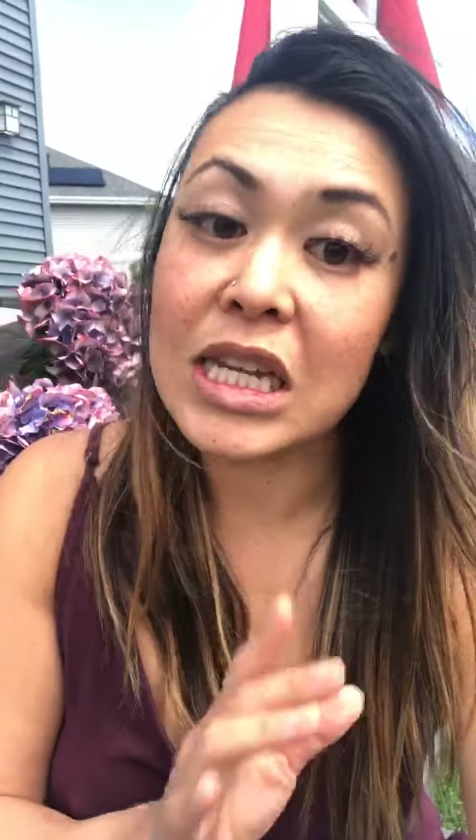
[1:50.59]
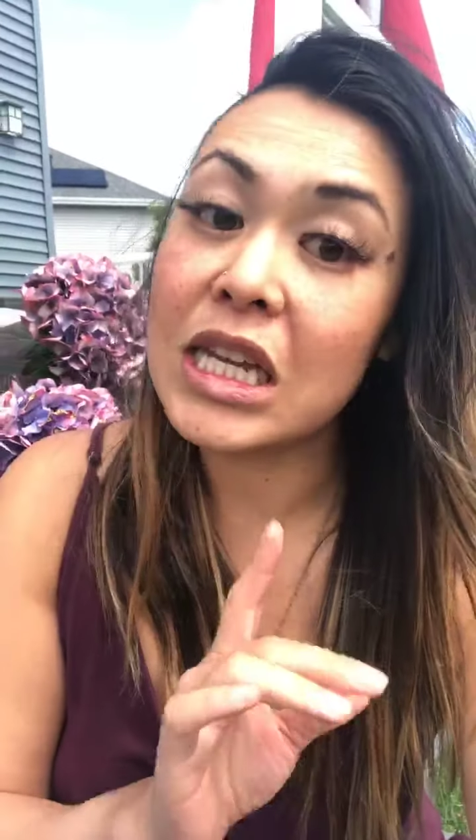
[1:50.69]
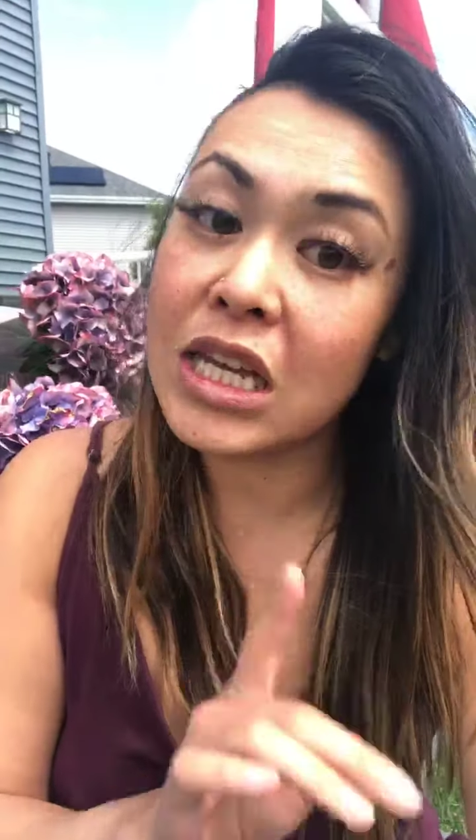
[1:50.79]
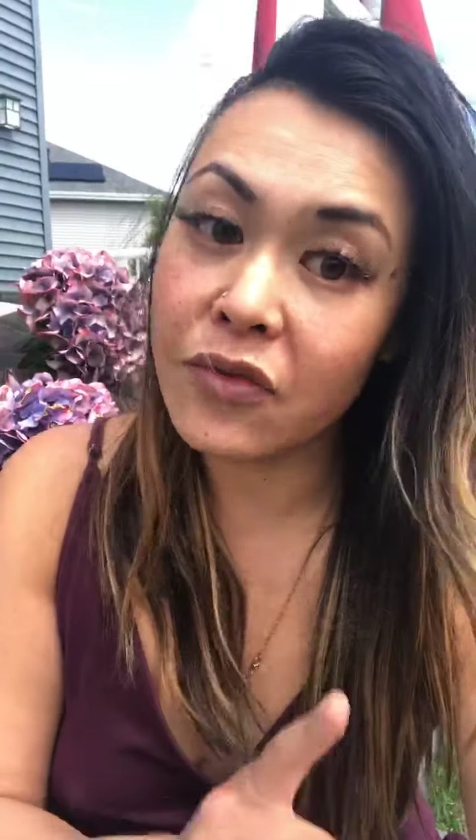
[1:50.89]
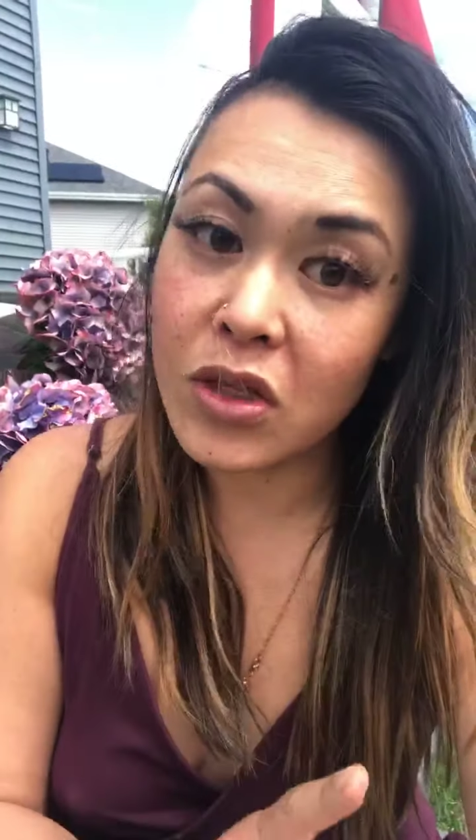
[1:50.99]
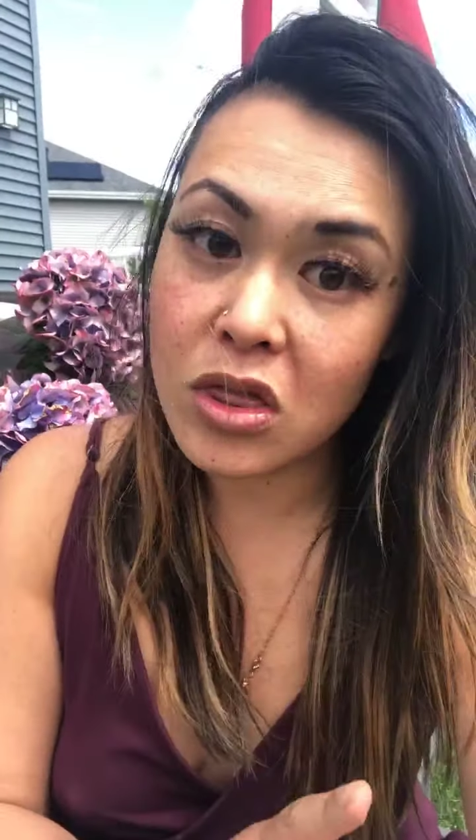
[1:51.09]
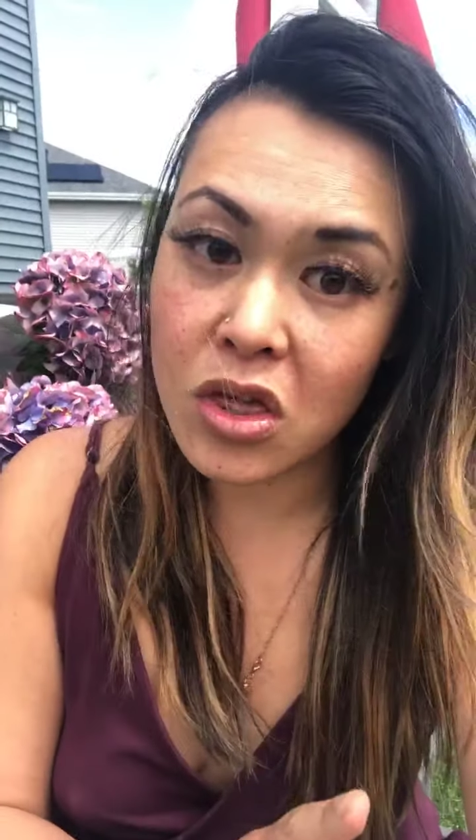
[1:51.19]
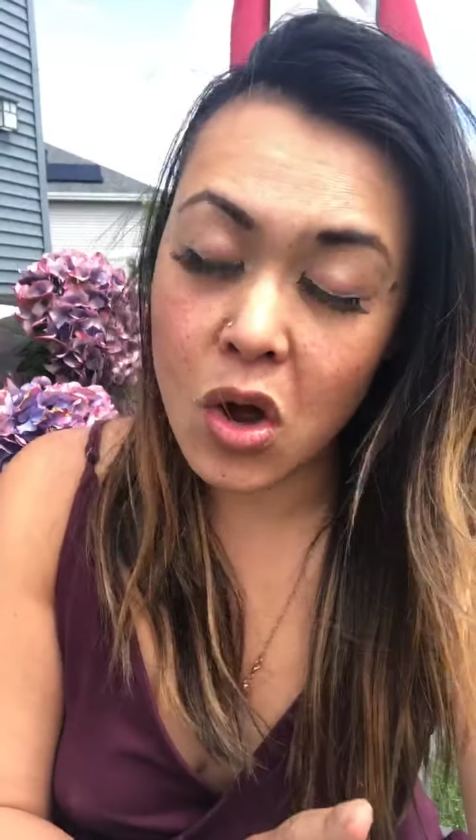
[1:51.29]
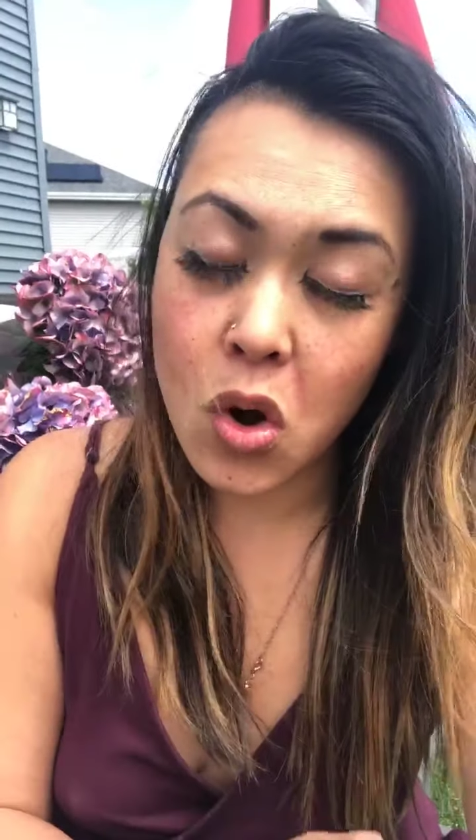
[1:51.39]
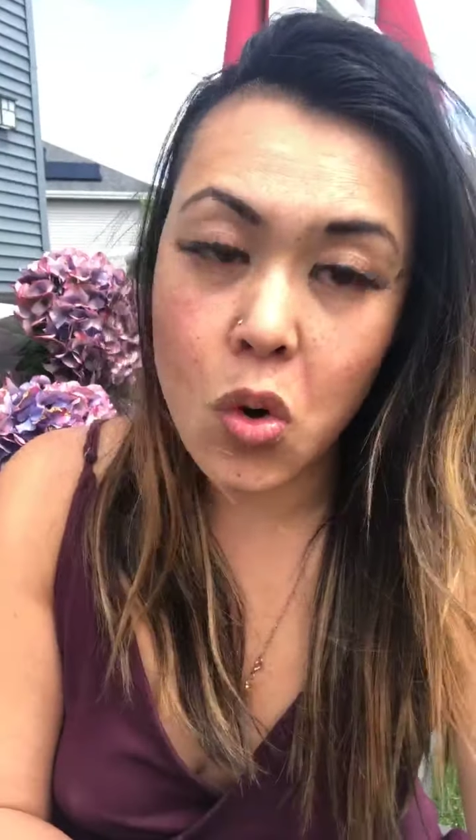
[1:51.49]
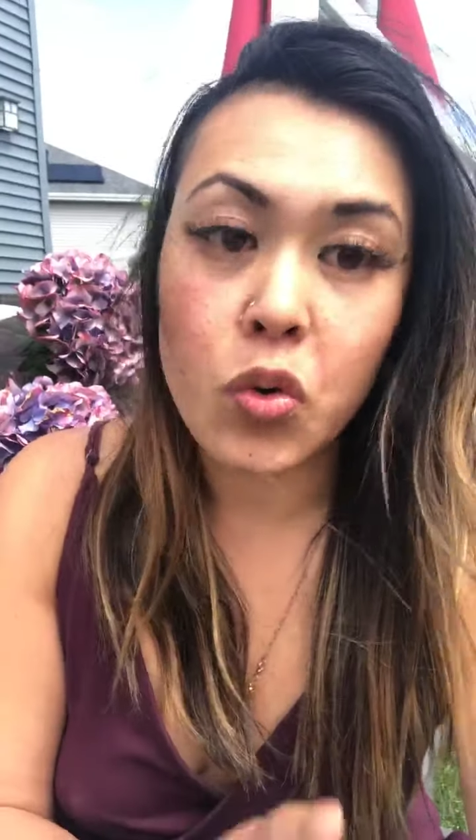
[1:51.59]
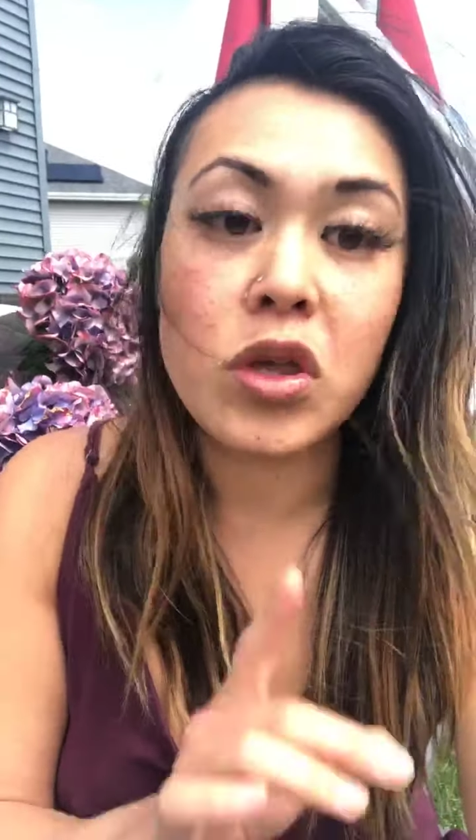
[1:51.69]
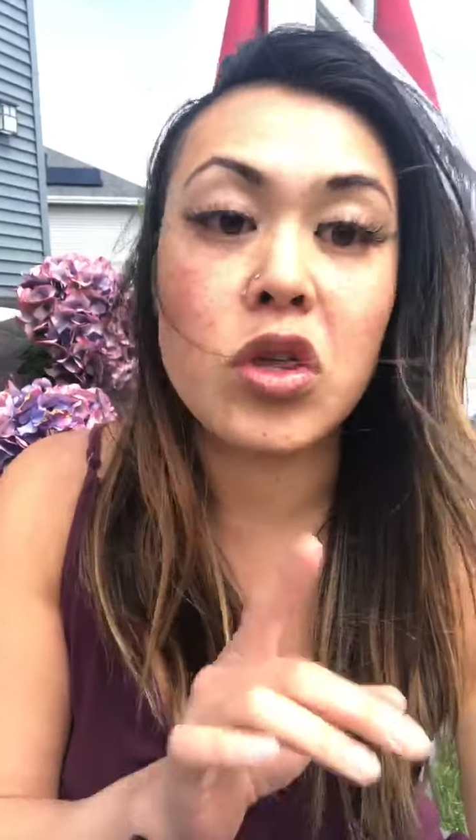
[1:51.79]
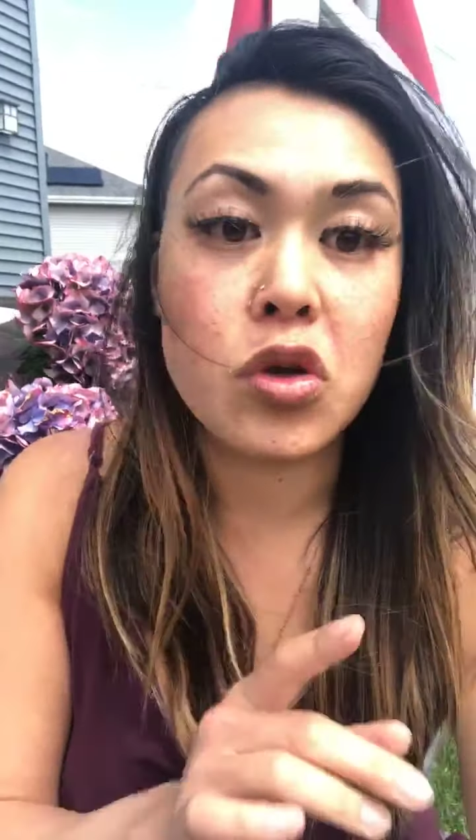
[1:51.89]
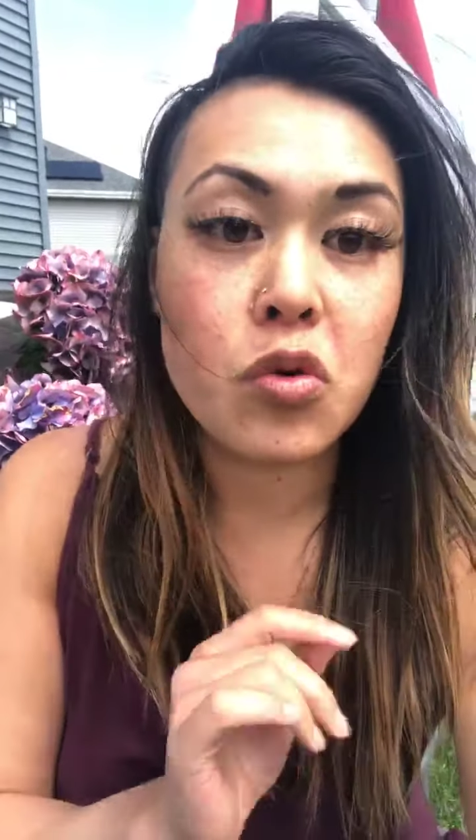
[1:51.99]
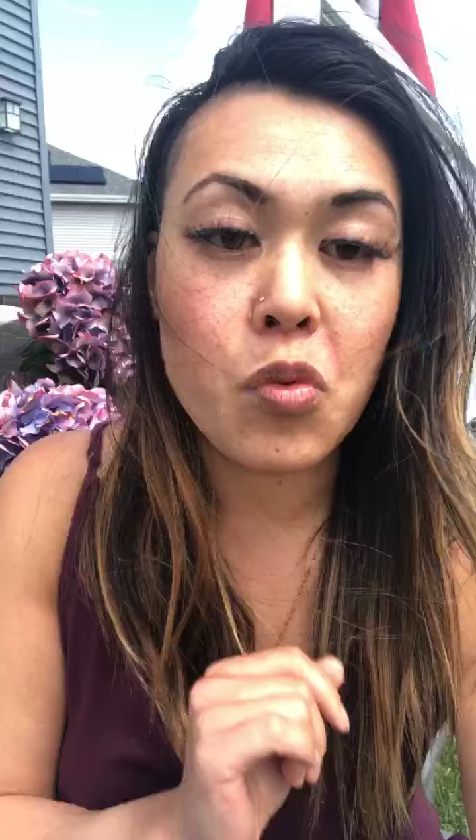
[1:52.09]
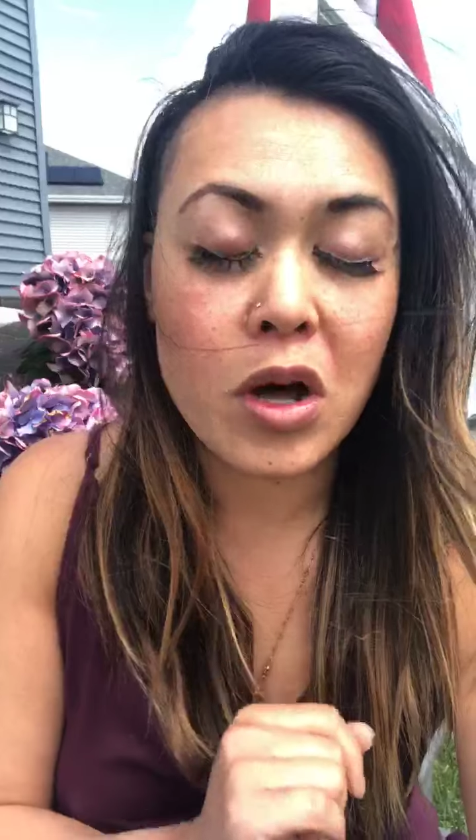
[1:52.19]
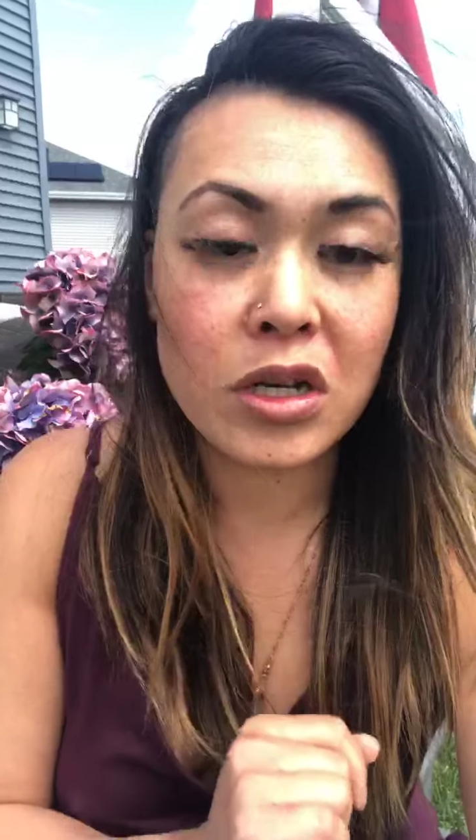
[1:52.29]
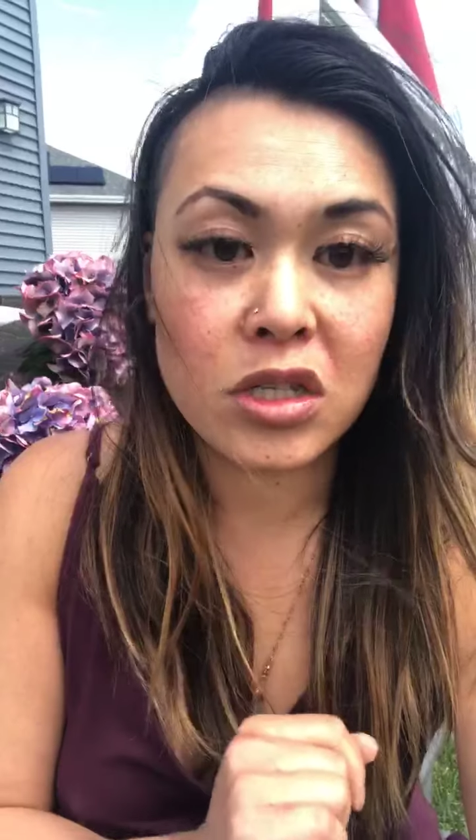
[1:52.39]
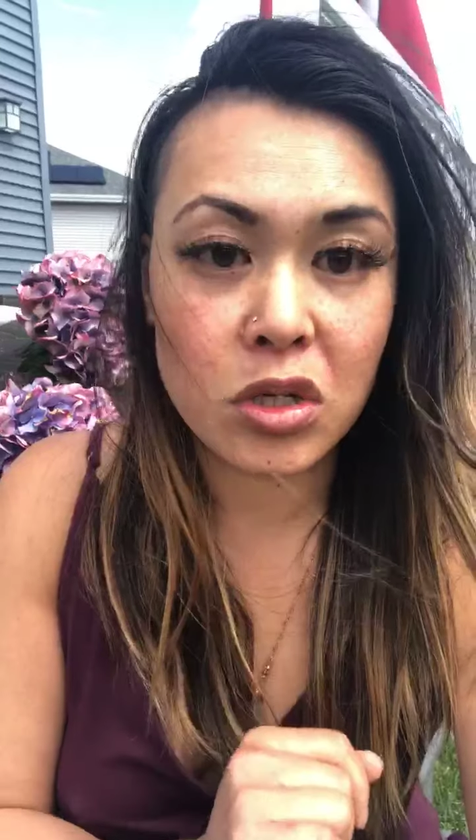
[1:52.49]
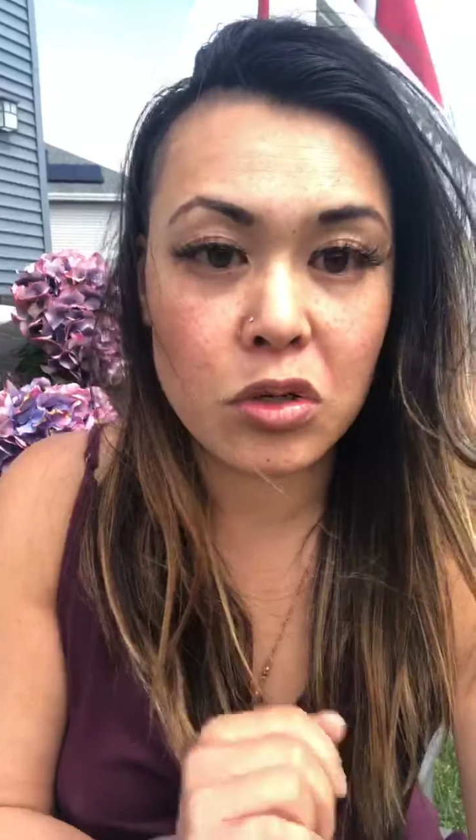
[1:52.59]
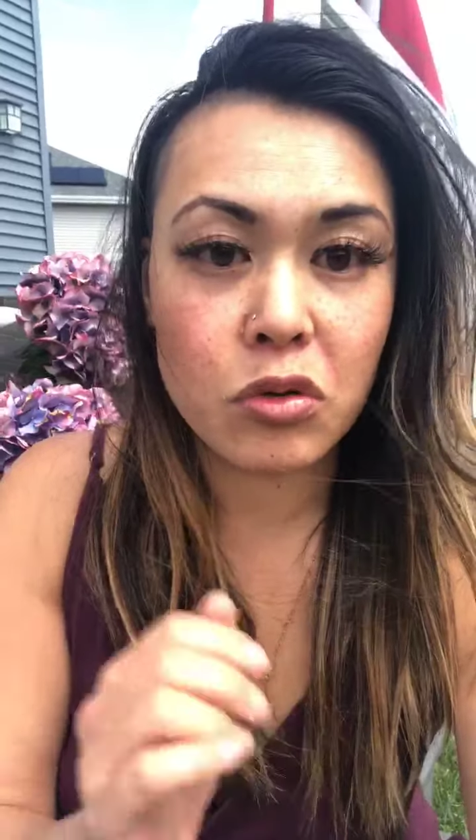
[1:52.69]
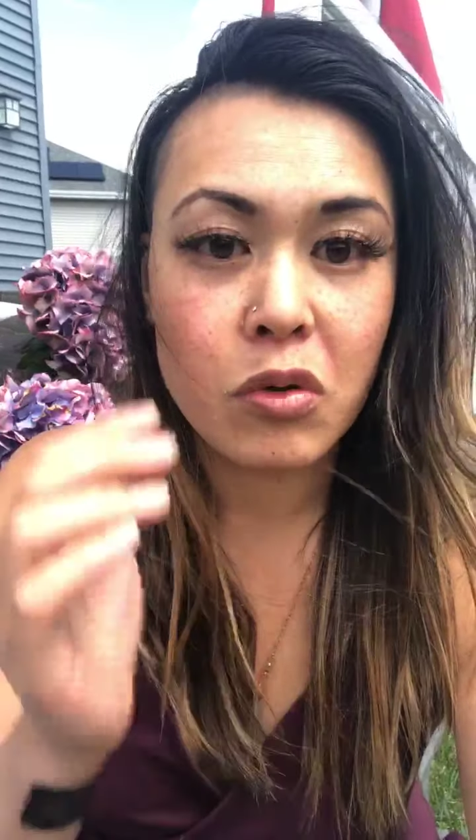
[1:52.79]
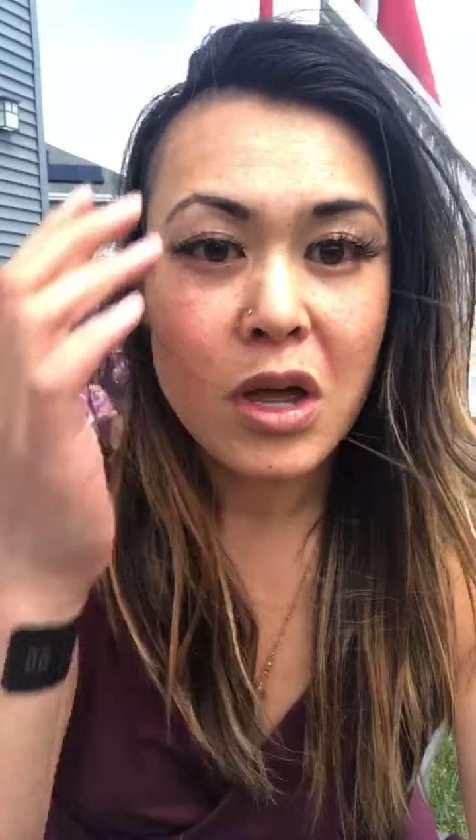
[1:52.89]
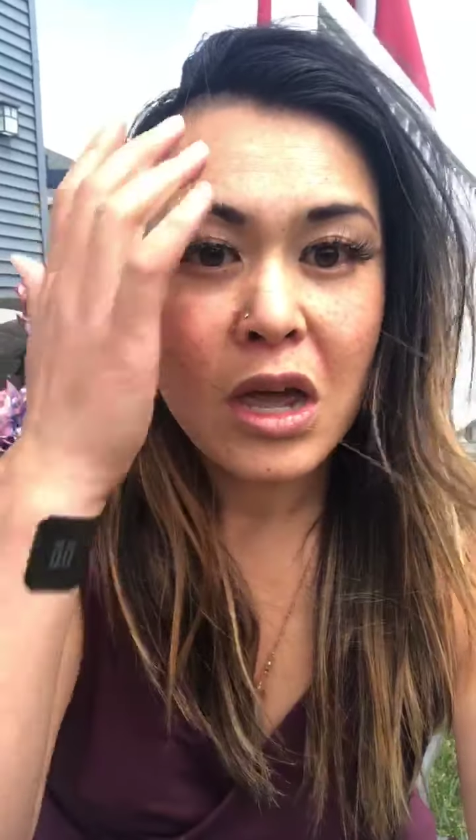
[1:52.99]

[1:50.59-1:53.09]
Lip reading: even though you want to,